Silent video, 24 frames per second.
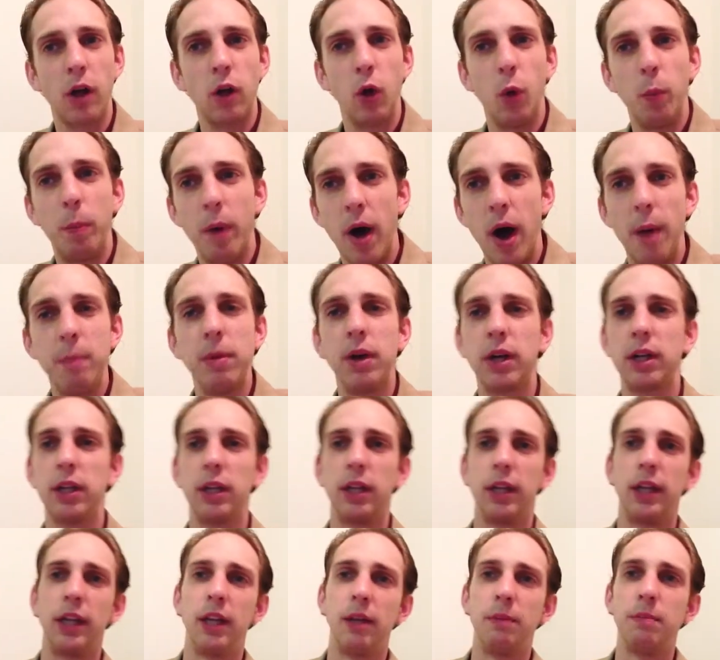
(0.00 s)
Obama
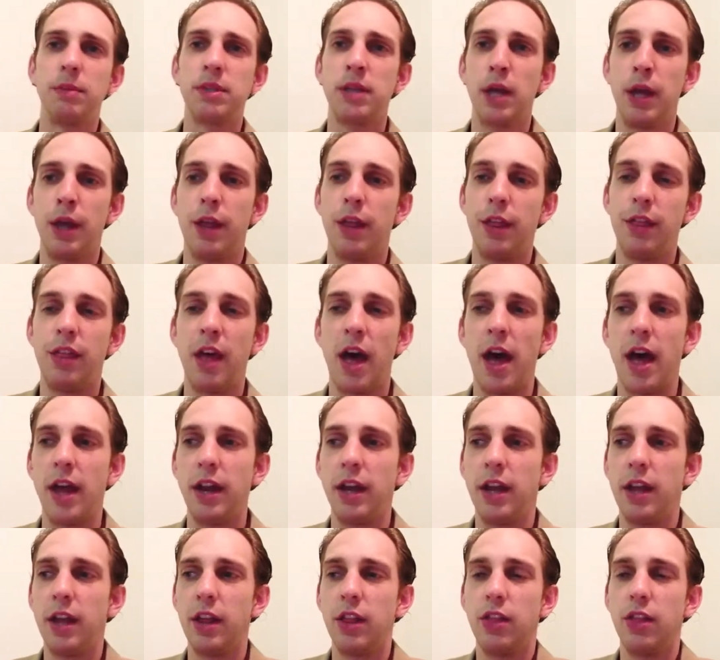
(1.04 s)
claims that